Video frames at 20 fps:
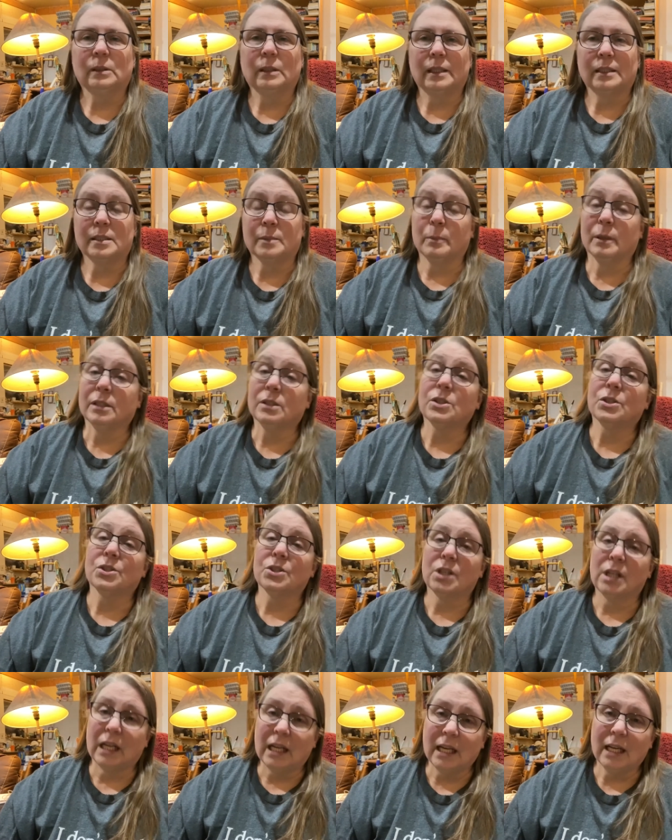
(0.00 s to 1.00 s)
As much as
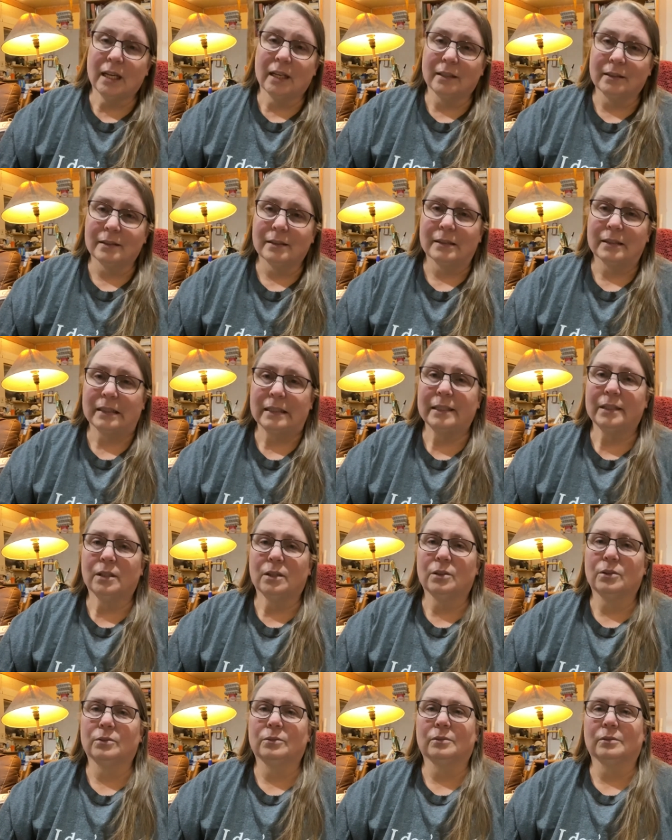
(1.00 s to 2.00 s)
you can. I
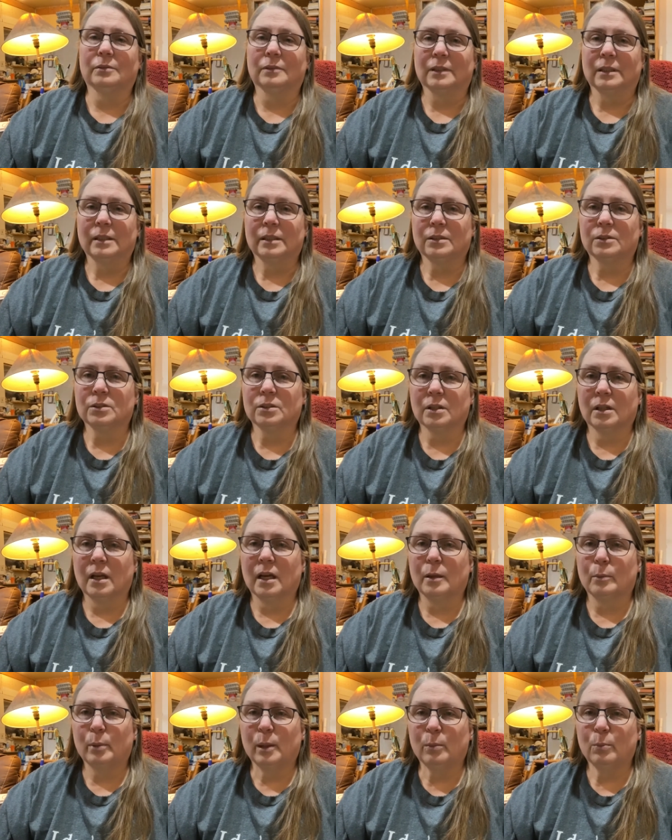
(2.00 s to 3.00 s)
know there's a
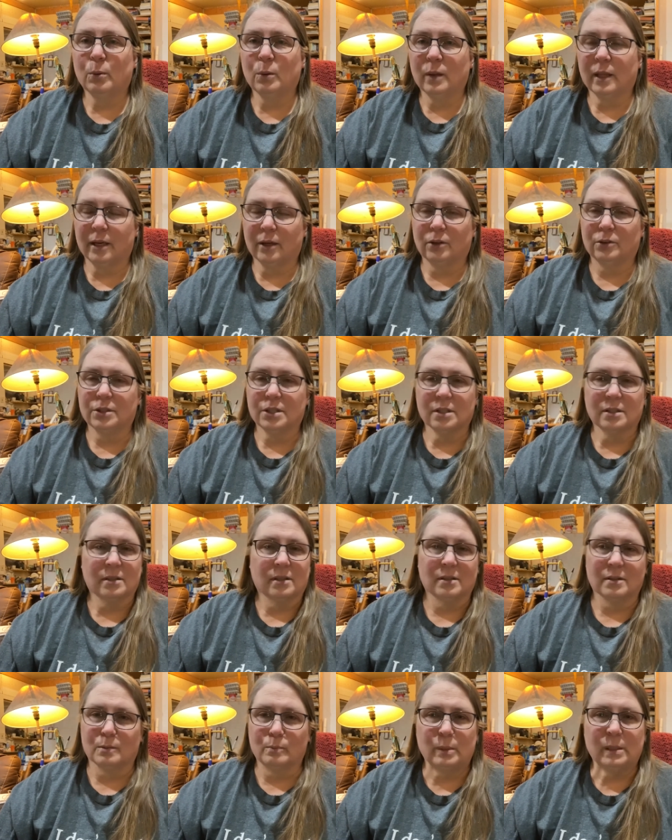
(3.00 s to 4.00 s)
lot of people that are just
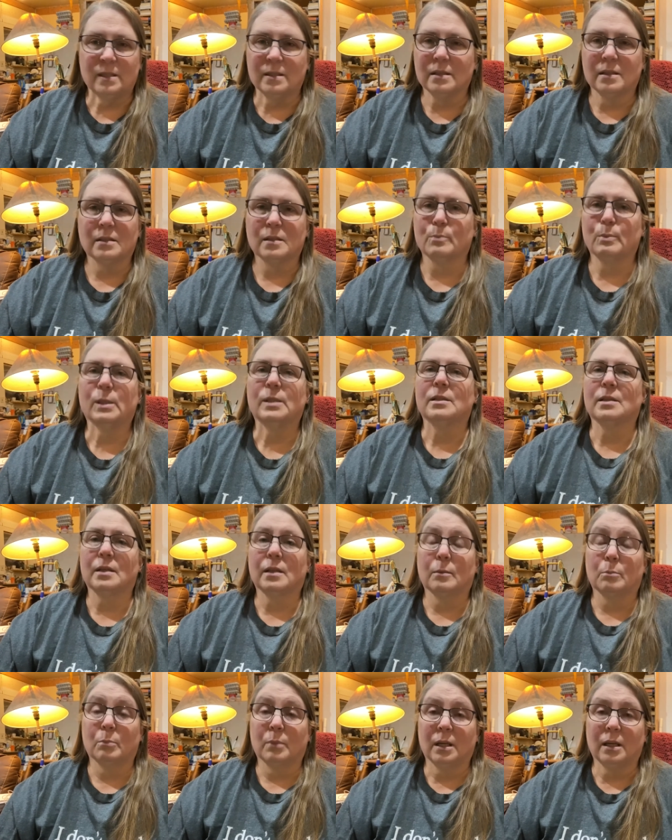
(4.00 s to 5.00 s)
as busy
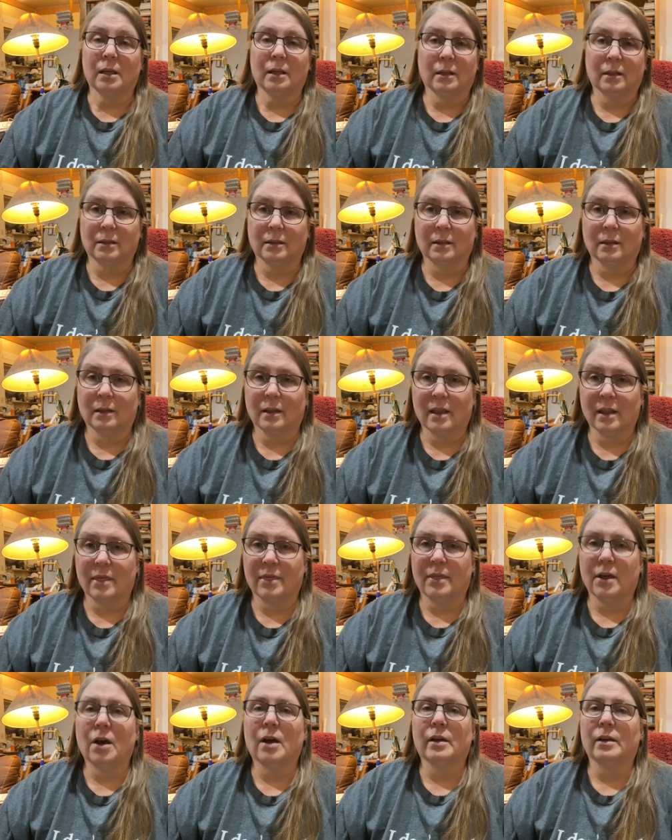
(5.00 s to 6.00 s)
can be, and the
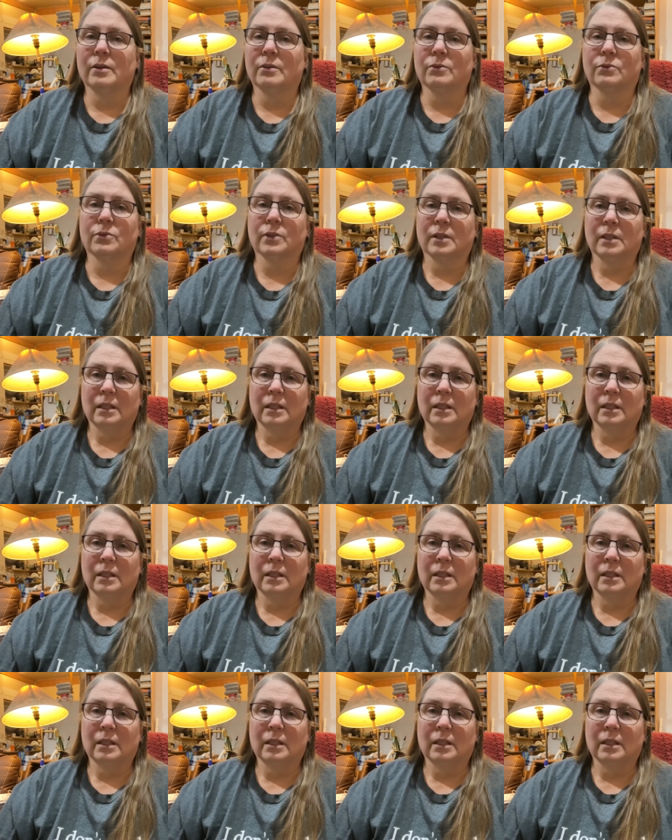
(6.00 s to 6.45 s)
thought of